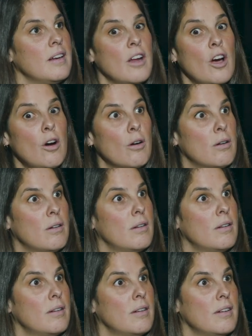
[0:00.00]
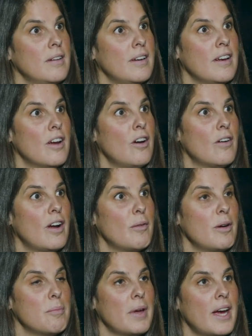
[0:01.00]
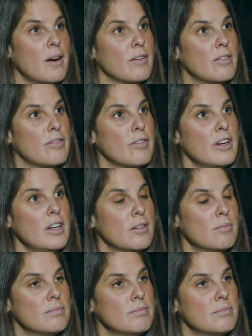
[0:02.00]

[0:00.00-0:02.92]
No, I went back with freedom.